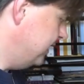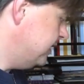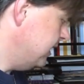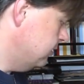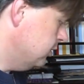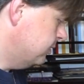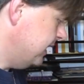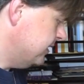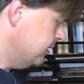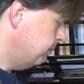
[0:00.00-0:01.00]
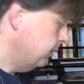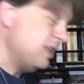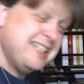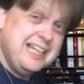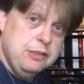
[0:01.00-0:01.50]
I do tend to
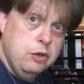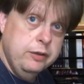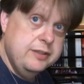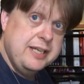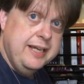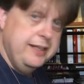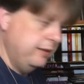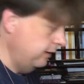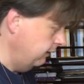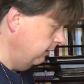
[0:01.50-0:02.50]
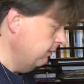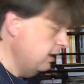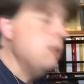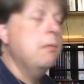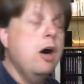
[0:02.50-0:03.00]
put a sticker on saying, you know,
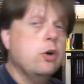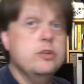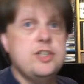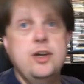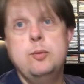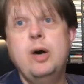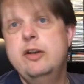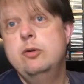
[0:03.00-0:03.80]
mark on side